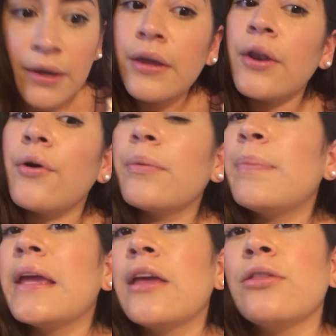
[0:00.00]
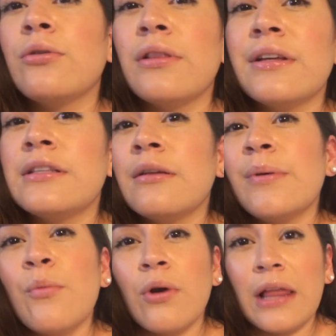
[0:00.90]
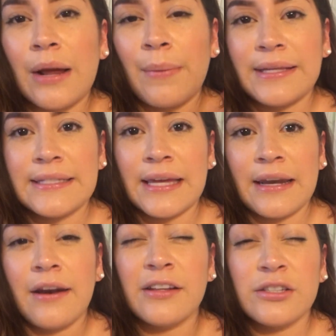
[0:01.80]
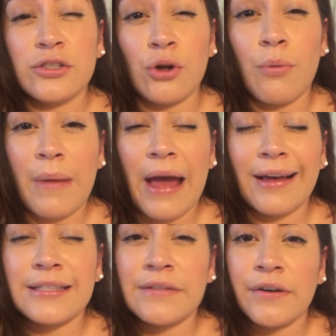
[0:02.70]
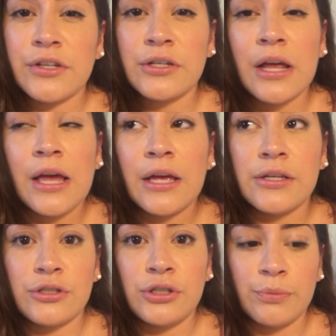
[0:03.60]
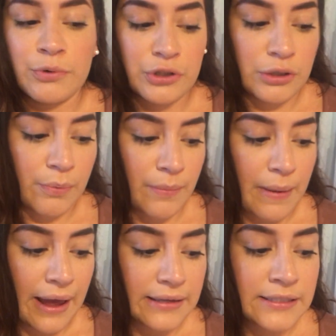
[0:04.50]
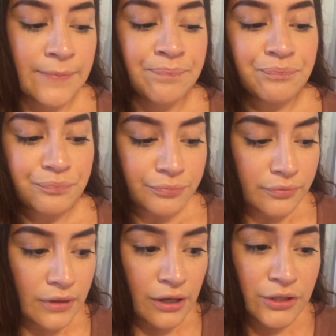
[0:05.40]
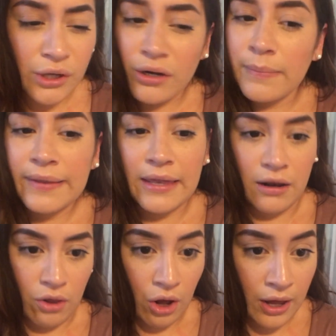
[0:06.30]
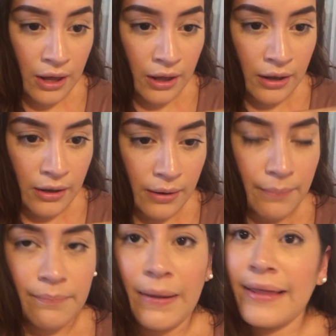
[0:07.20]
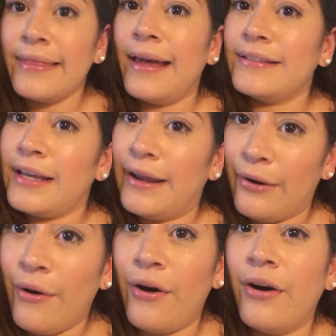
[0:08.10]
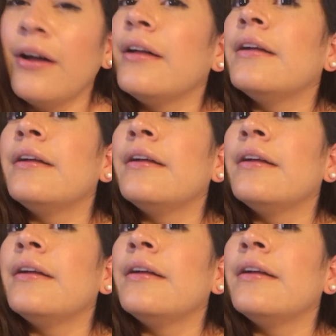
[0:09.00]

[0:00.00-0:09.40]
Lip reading: you know, peeking through, it looks a little bit more like my skin, not so matte because this foundation is super matte. So I don't mind that at all.